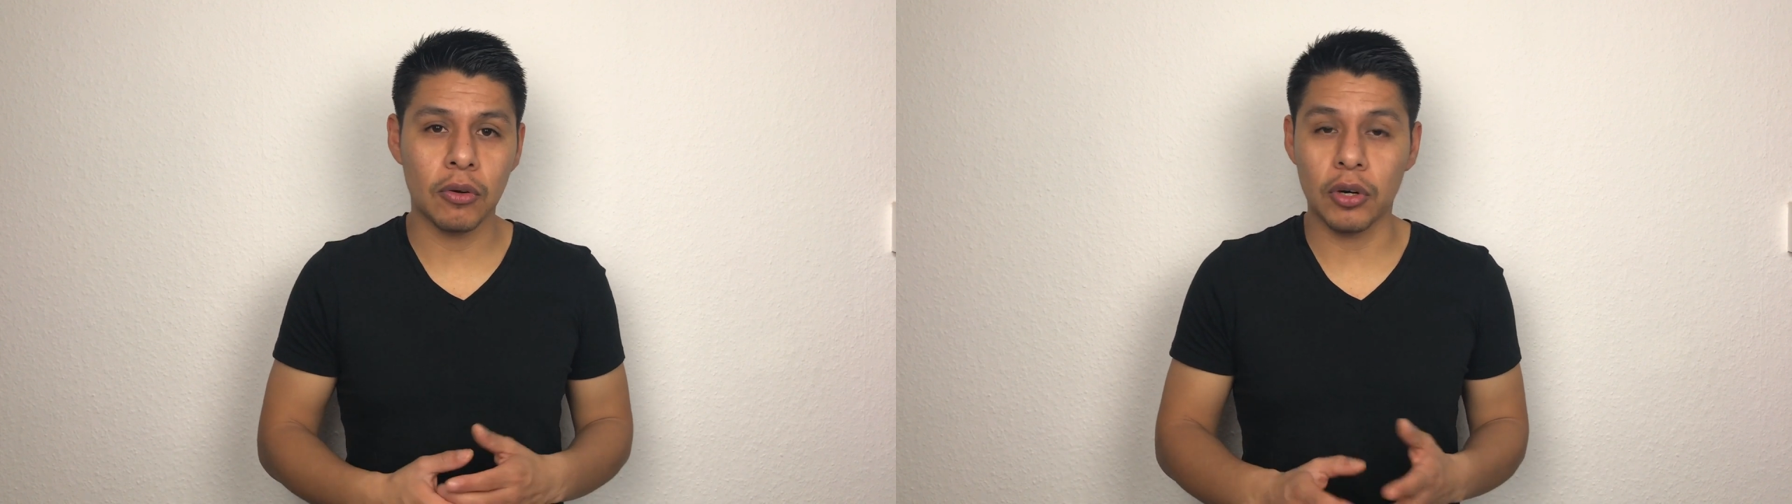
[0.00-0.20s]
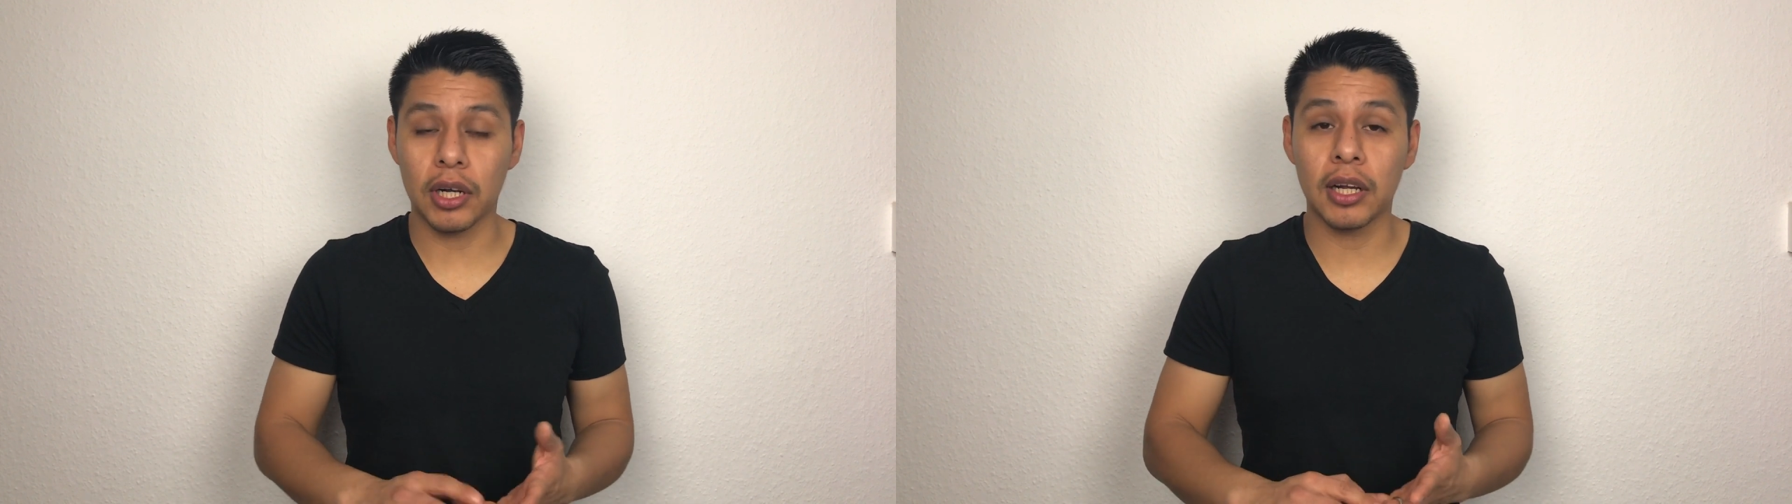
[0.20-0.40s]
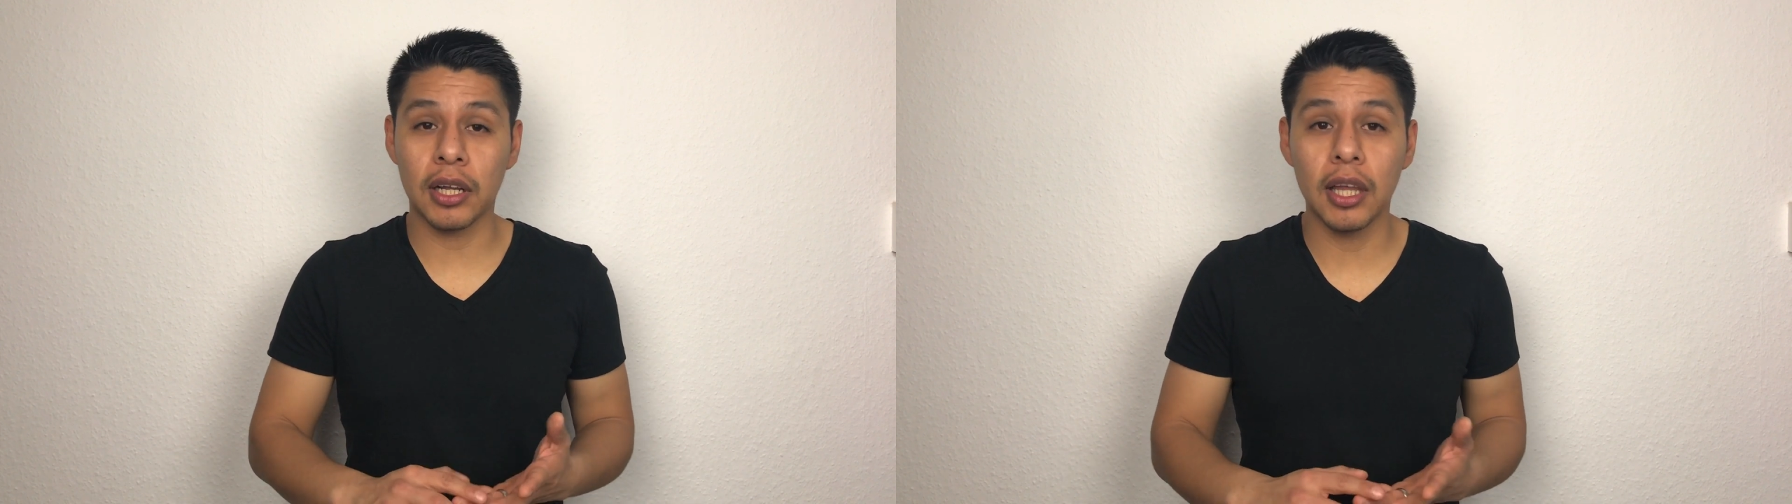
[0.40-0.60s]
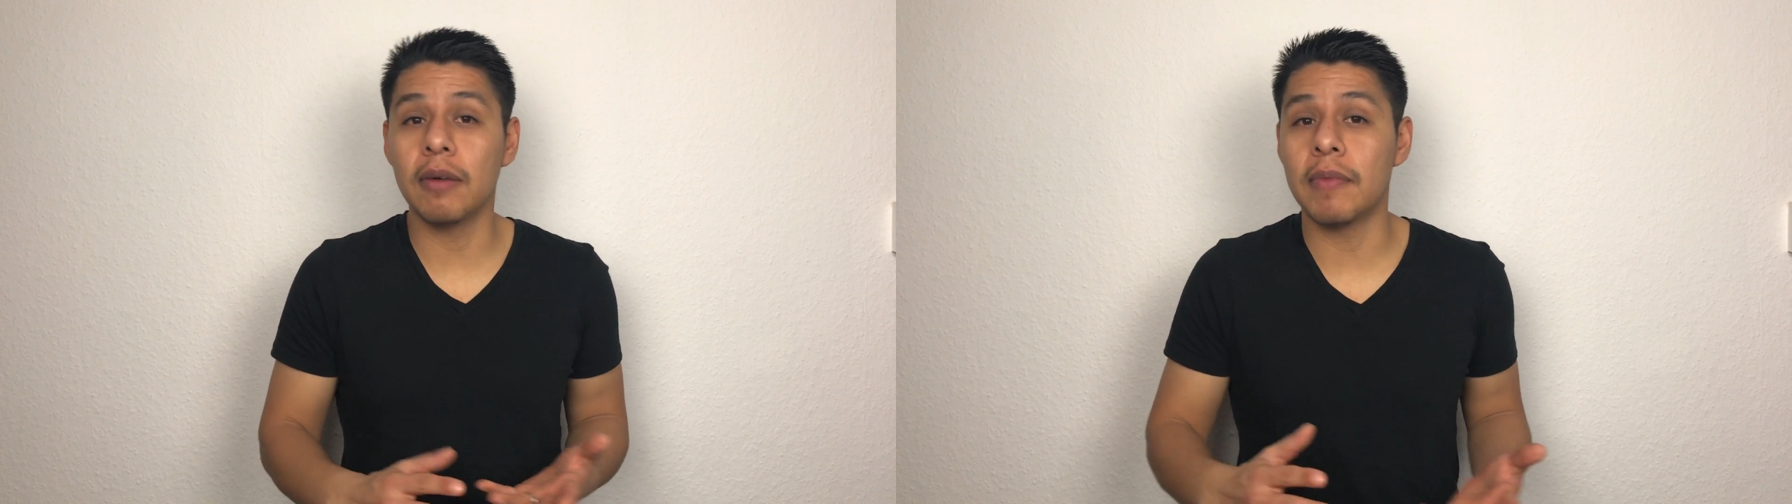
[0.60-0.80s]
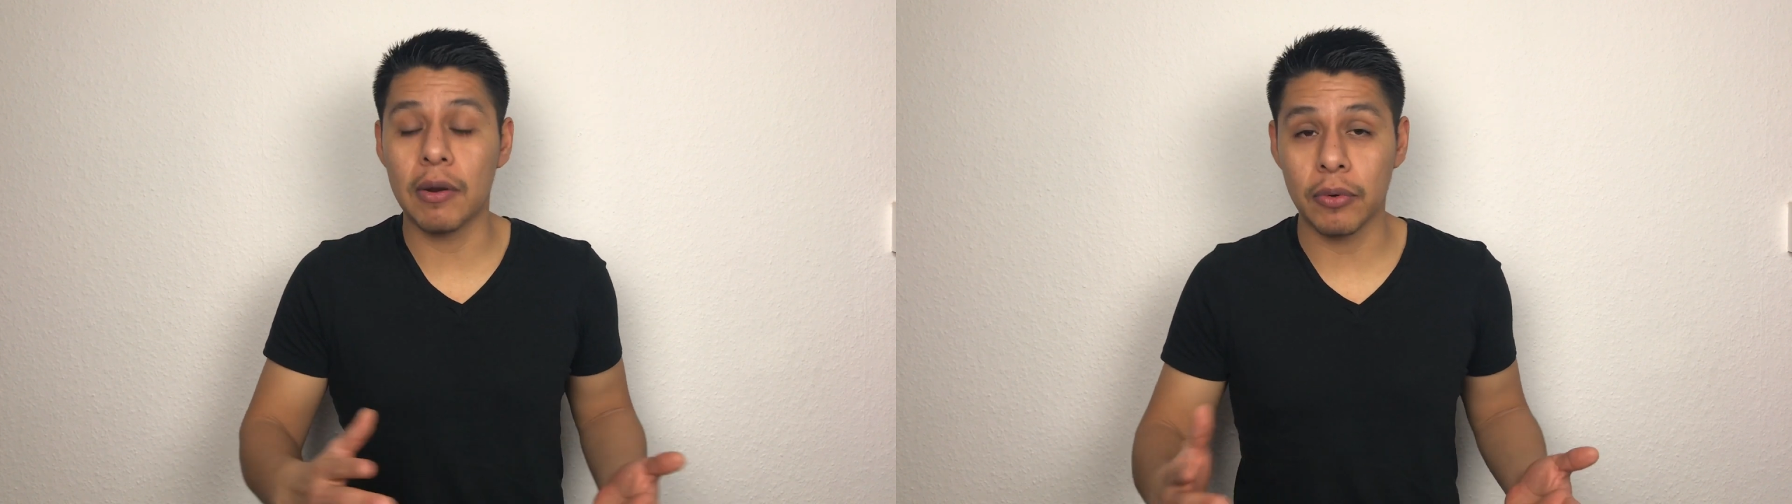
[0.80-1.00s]
or a
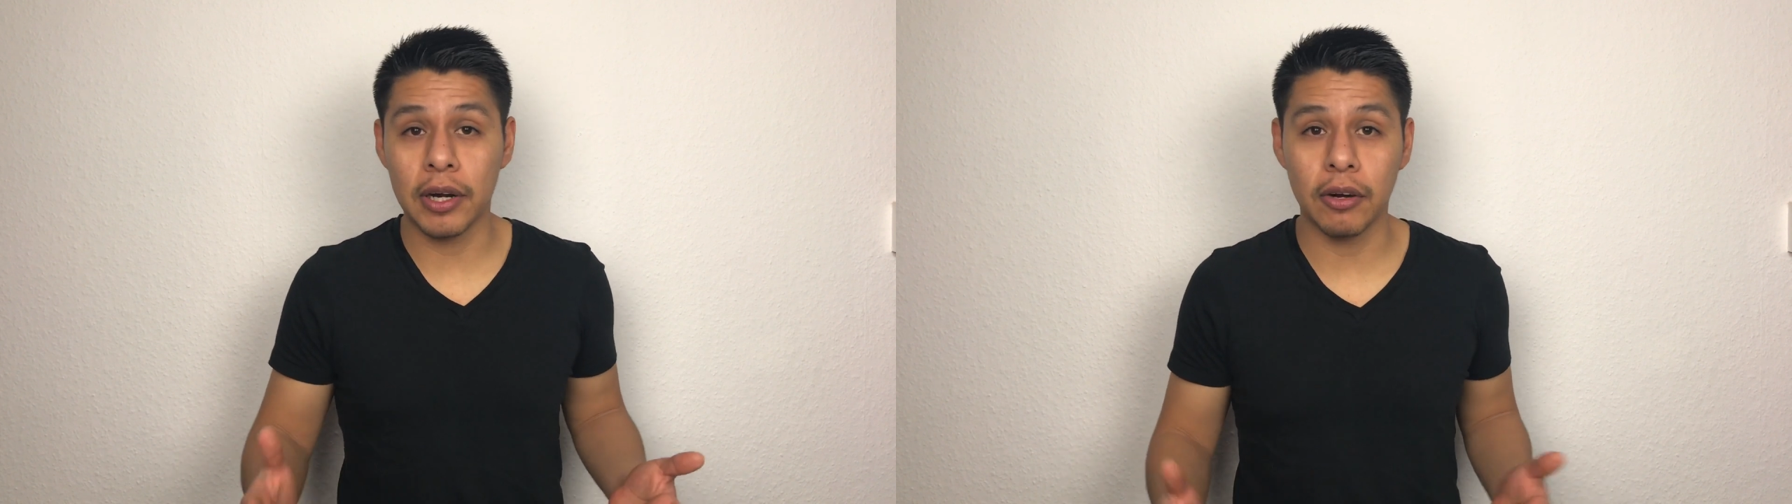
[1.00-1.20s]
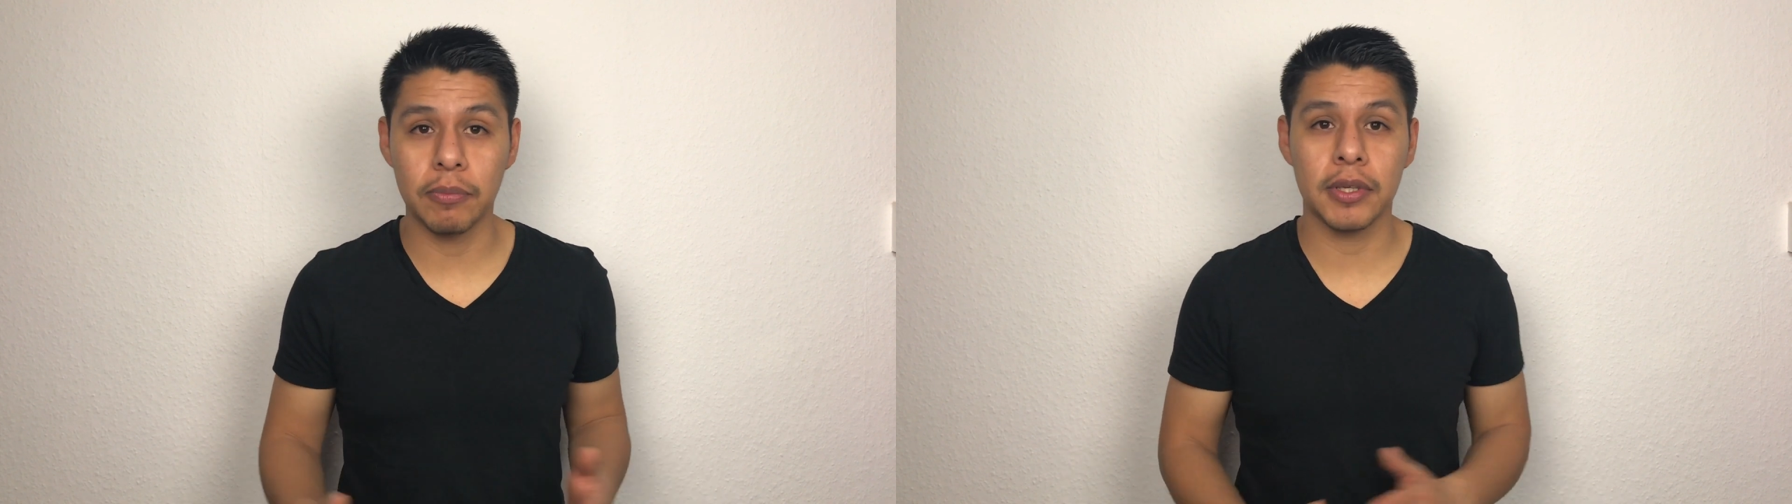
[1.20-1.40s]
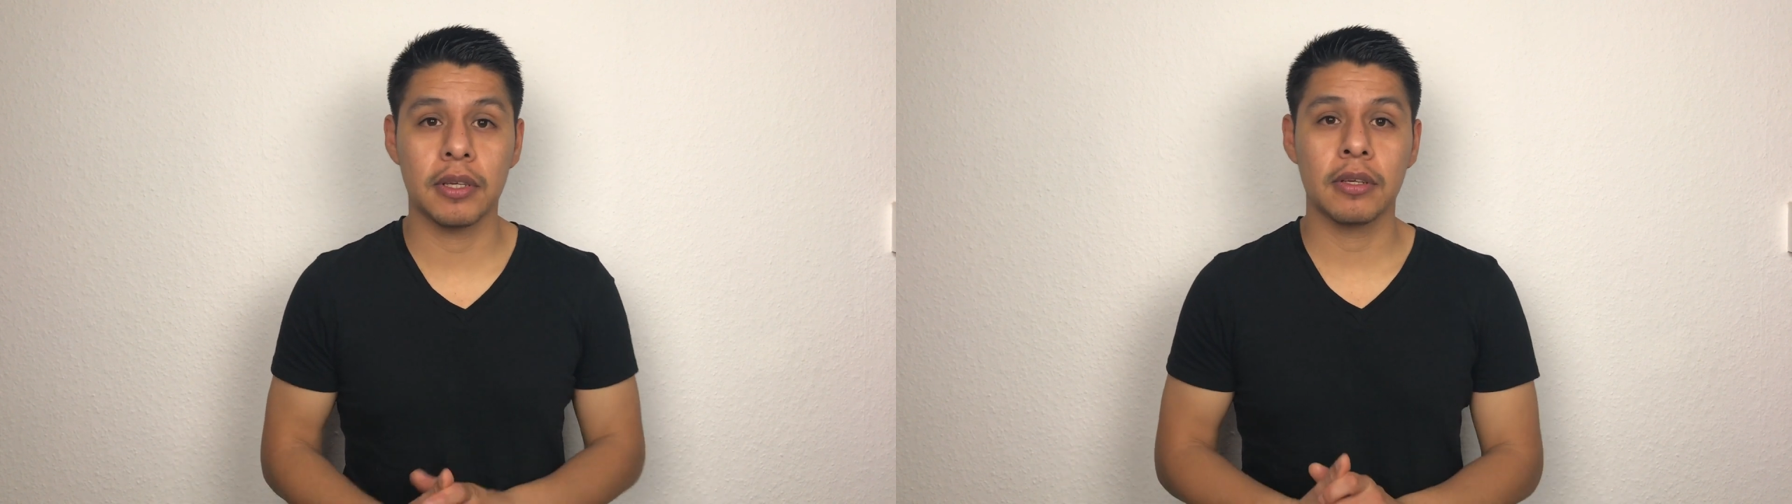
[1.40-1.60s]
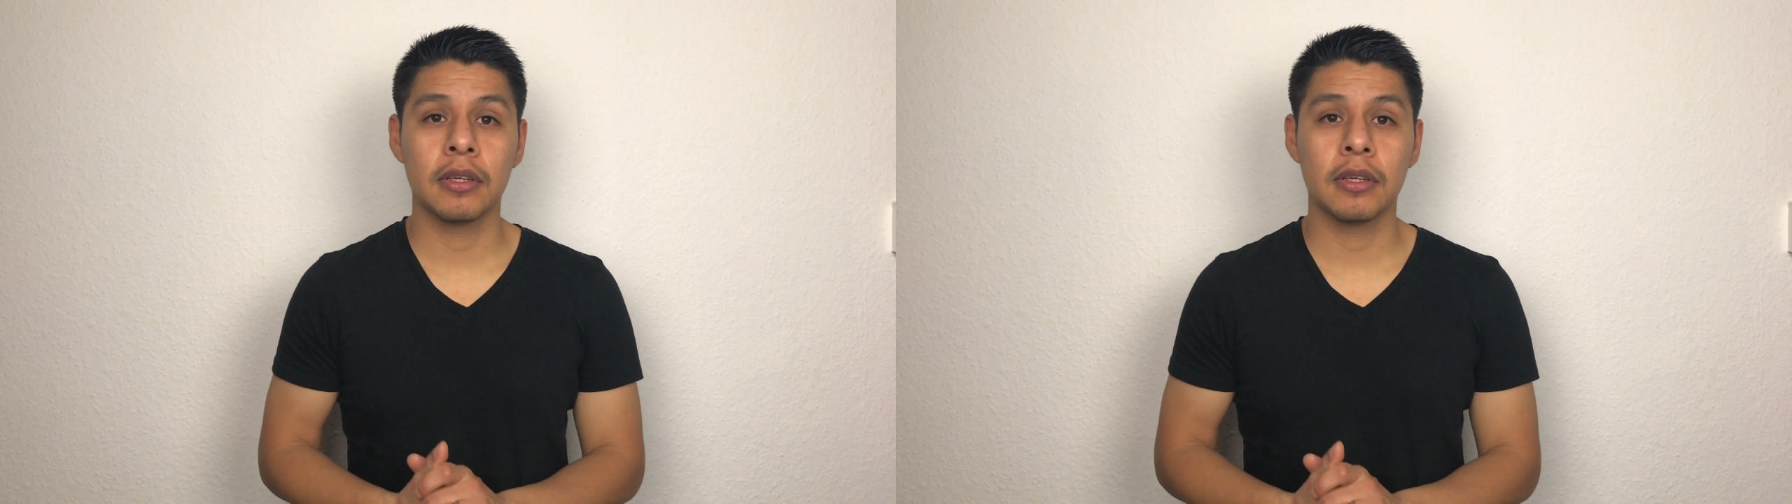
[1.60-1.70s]
club that we're helping.